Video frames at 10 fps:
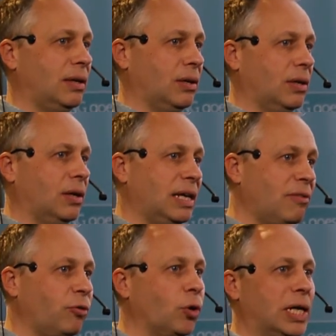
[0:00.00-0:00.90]

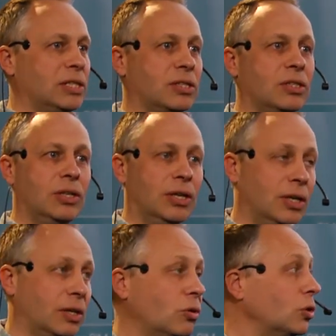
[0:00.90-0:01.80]
influence
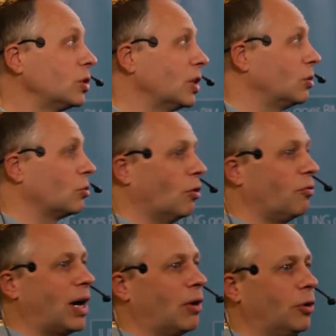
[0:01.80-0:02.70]
the content
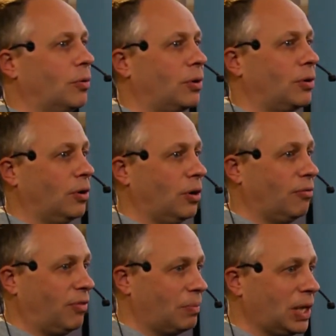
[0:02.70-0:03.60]
of our
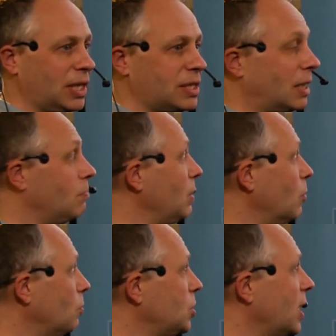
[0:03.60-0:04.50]
families and BIM
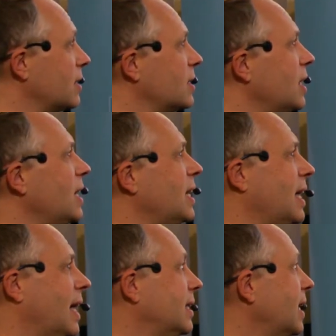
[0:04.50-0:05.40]
objects,
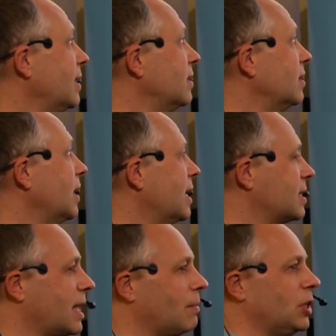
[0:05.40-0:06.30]
and then
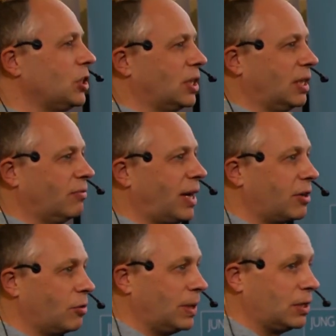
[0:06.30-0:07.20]
establish an
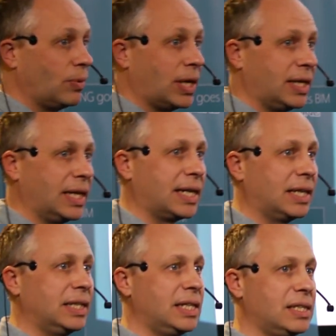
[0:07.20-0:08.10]
environment where they
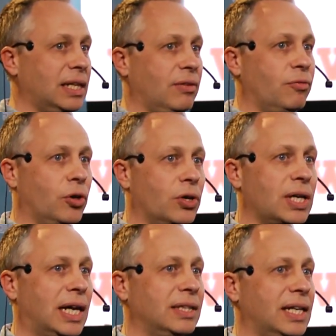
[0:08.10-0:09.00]
can easily
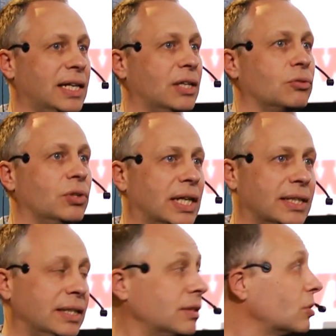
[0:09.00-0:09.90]
work and they can
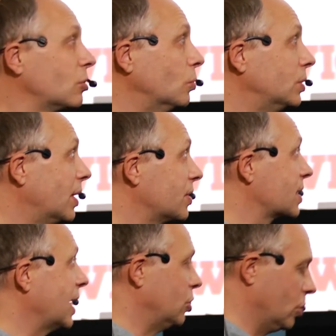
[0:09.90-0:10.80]
connect it to their
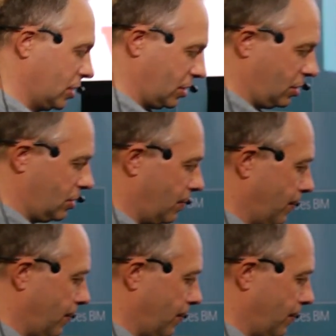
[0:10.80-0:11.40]
schedules.